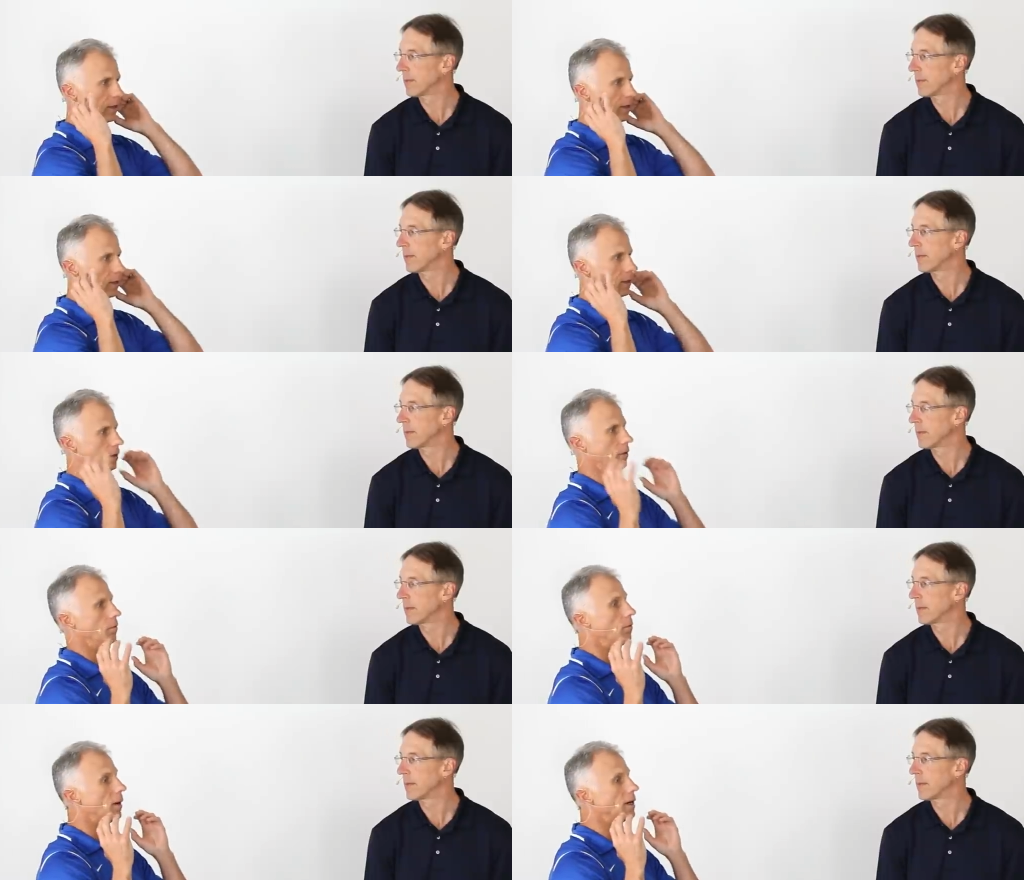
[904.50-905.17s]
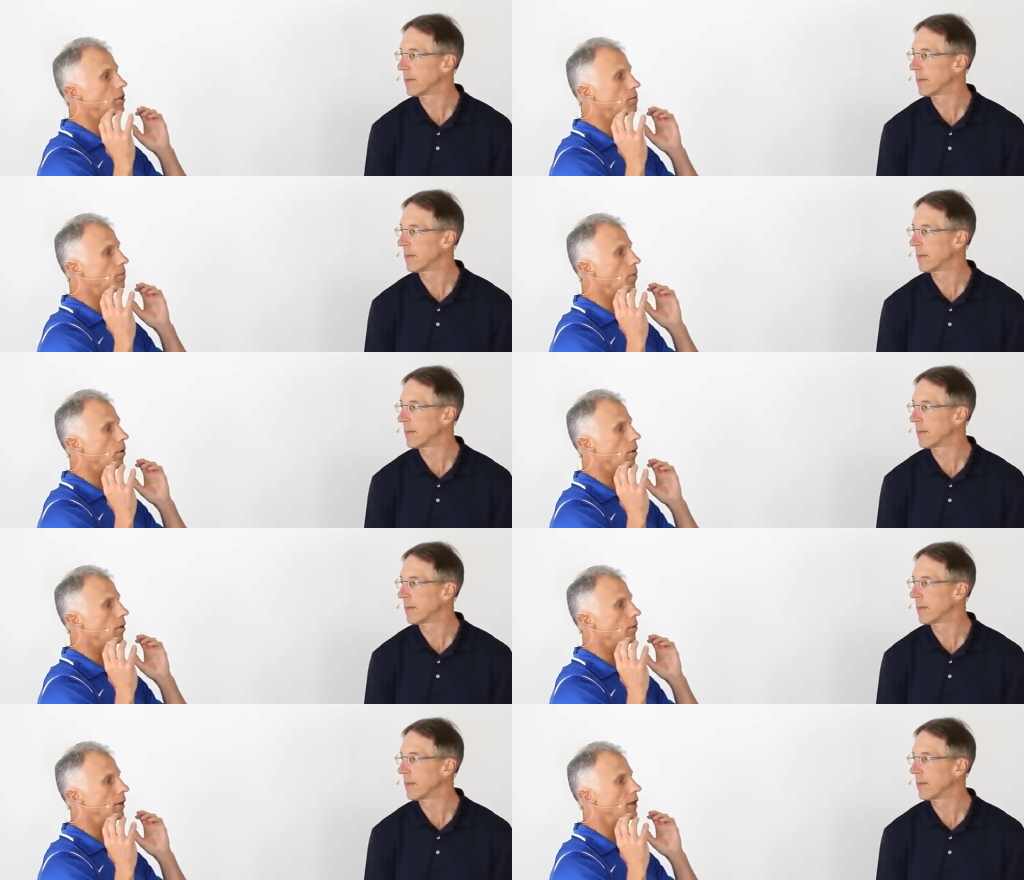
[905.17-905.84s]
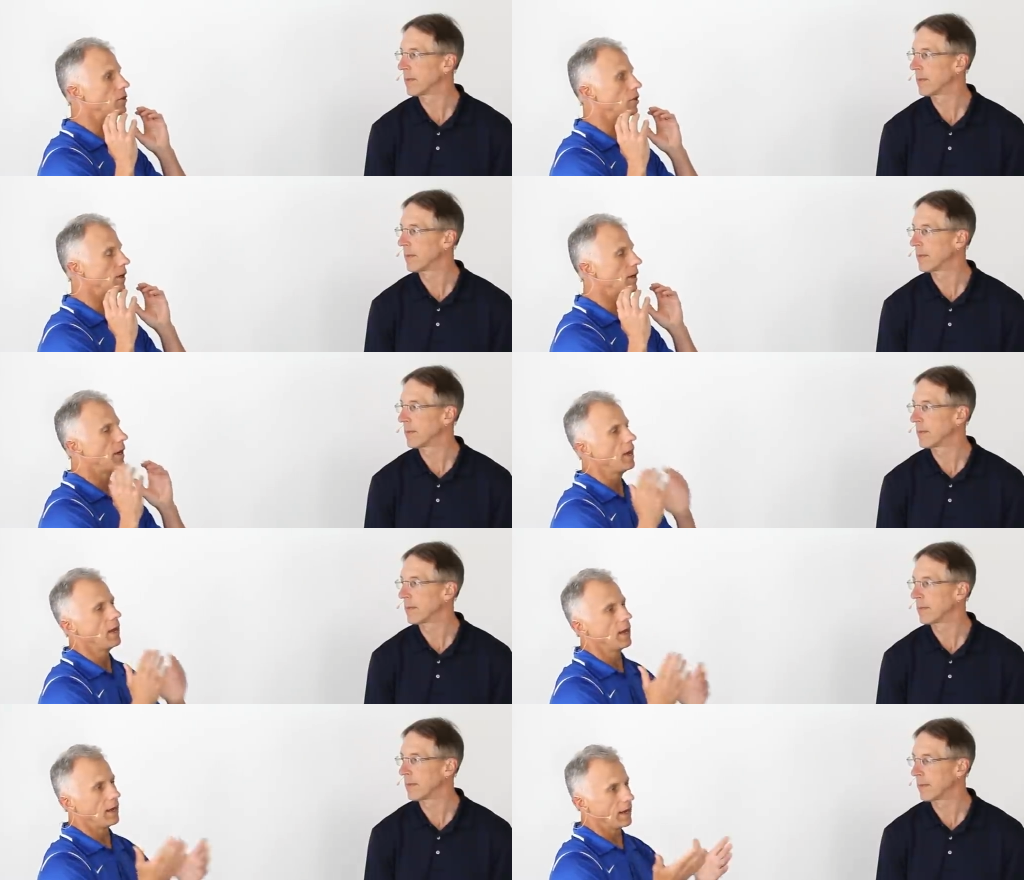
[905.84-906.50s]
Speaker 1: and they're much more rigid.
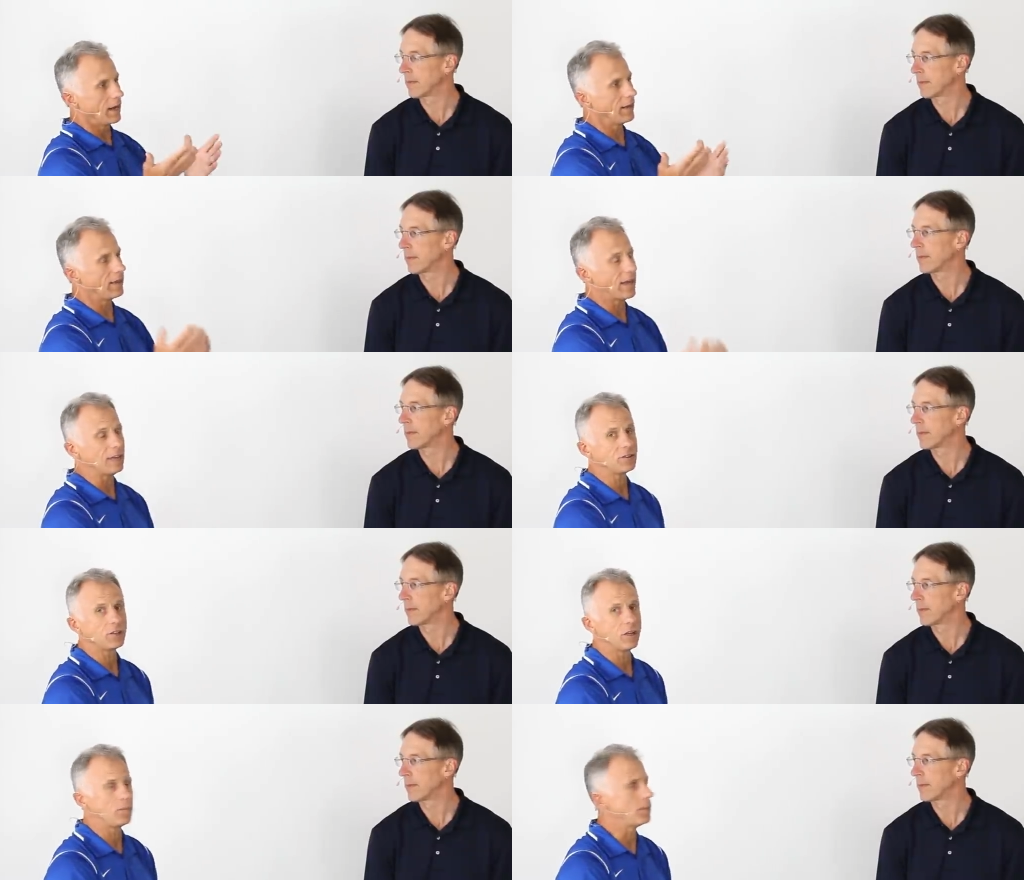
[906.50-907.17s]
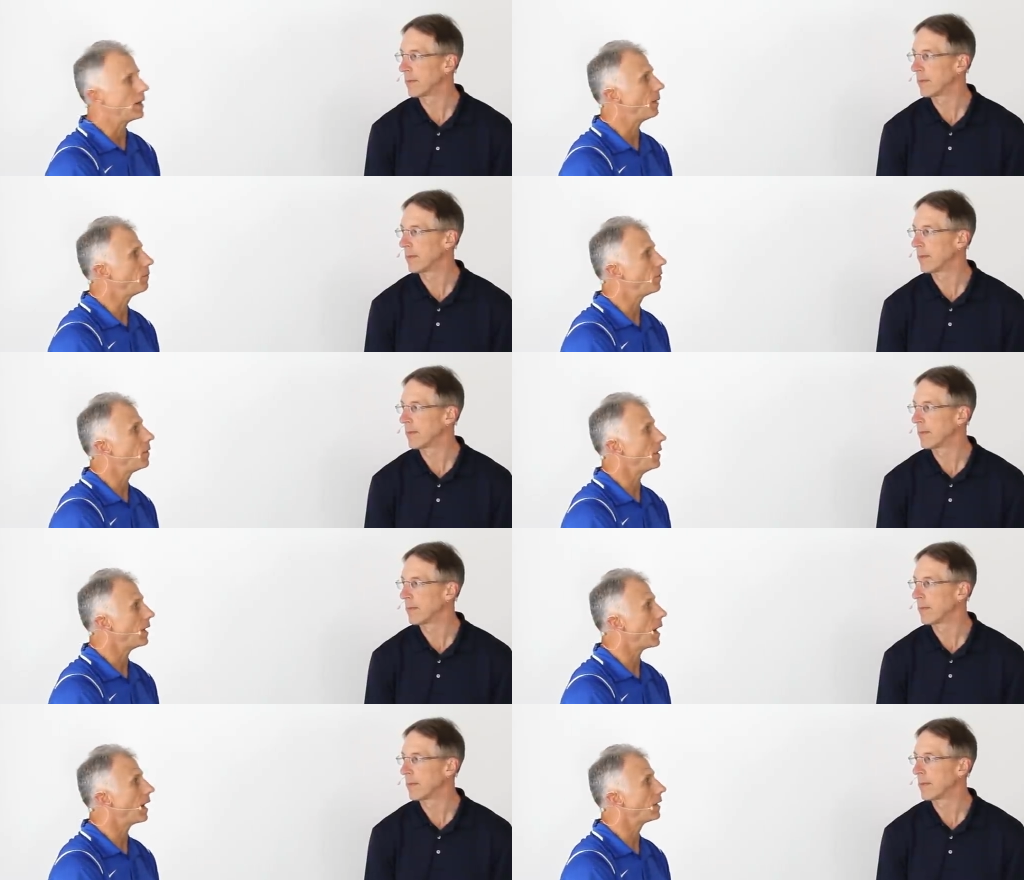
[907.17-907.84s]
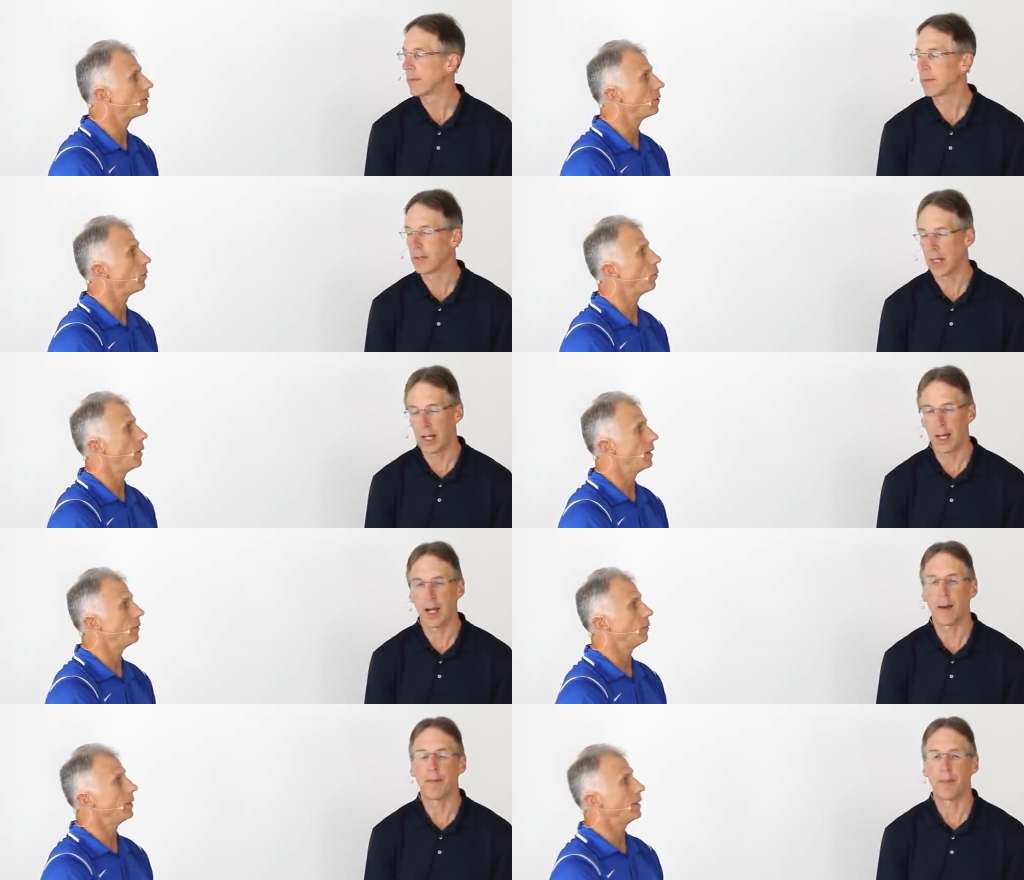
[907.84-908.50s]
And that's going to be up to the doctor yeah.
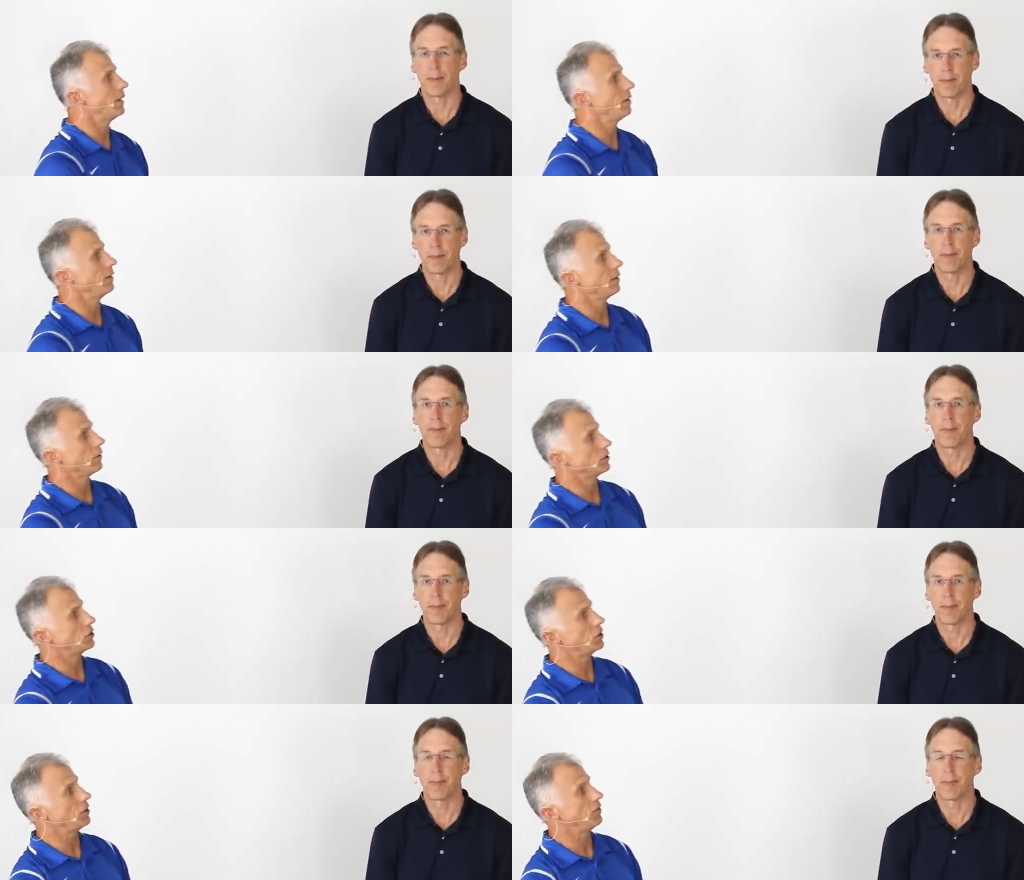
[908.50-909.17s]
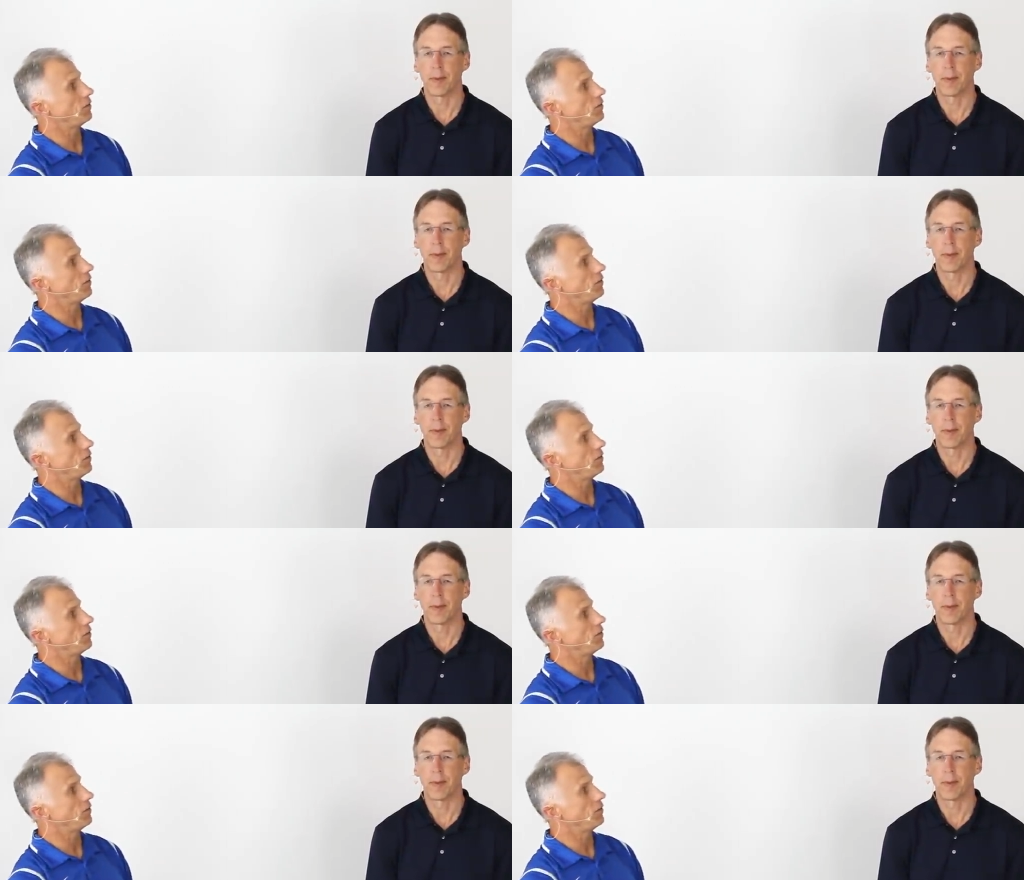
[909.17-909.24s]
what, what he or she